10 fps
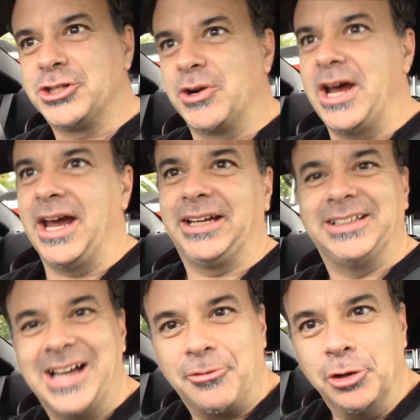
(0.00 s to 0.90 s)
track,
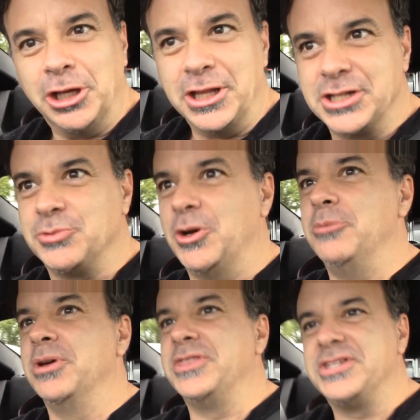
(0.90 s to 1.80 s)
not really this
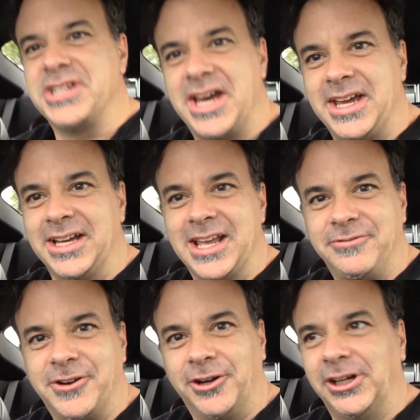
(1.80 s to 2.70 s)
one, but the Scion
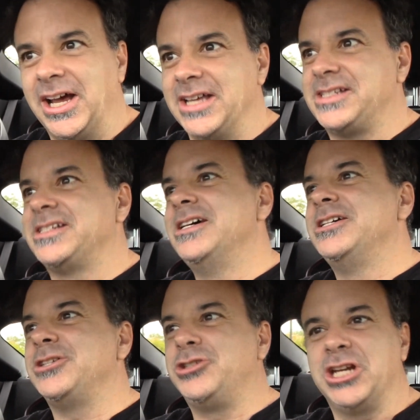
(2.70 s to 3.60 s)
FRS,
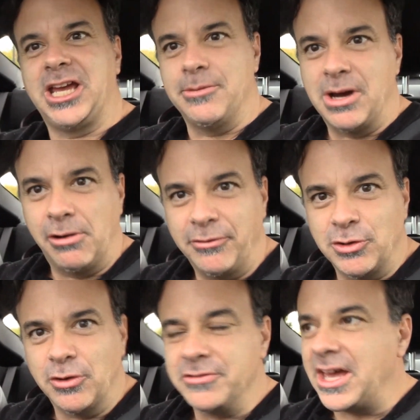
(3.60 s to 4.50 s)
so check out my
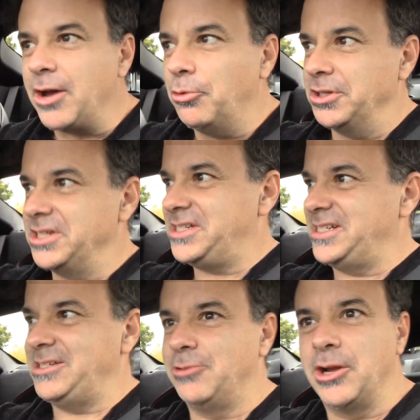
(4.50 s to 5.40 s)
review of that one to
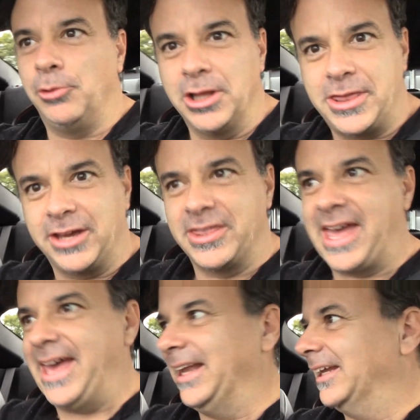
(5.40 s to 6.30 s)
see what I really think of the
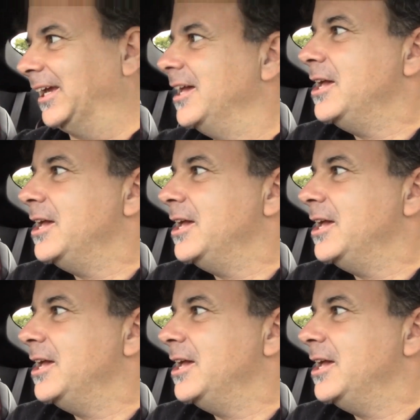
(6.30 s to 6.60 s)
handling.